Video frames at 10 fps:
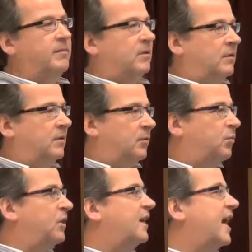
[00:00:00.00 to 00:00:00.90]
I mean, the
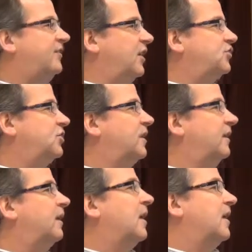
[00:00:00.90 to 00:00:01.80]
realization
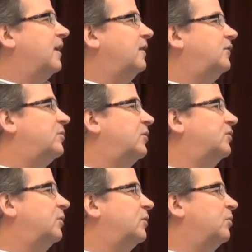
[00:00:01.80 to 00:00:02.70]
that these
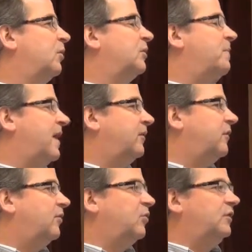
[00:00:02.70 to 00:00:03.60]
communities were dependent
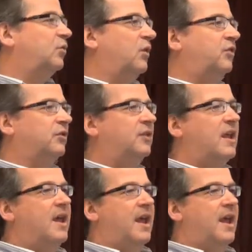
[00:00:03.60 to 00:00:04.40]
on resources,